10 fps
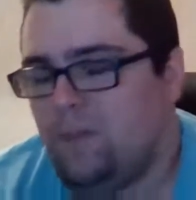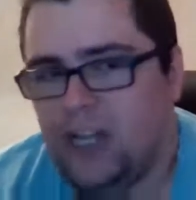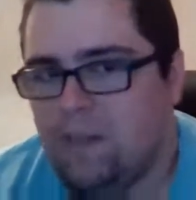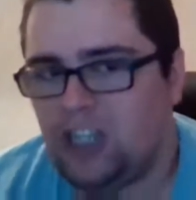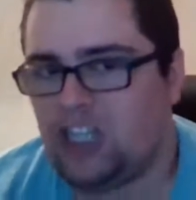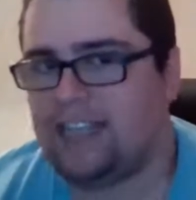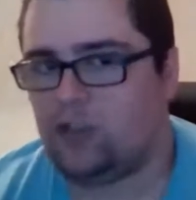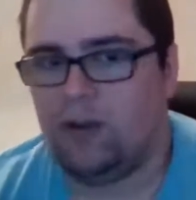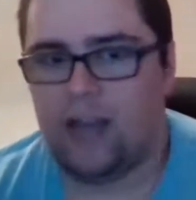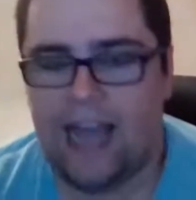pretty much
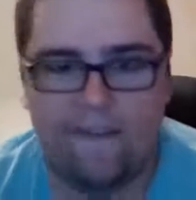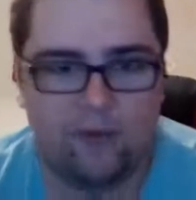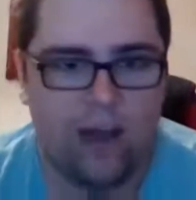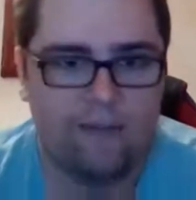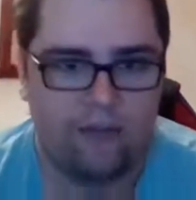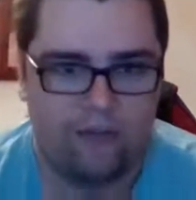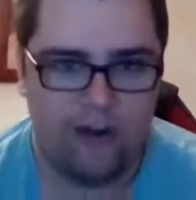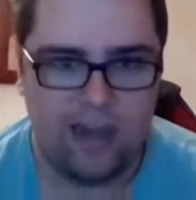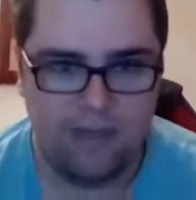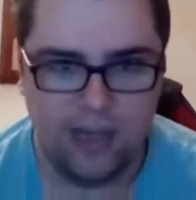has to have to have a
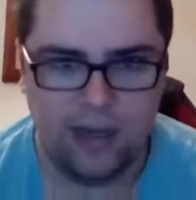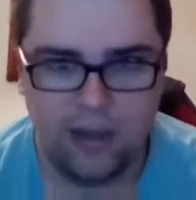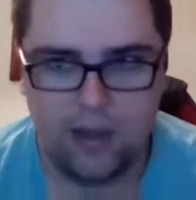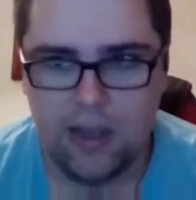framing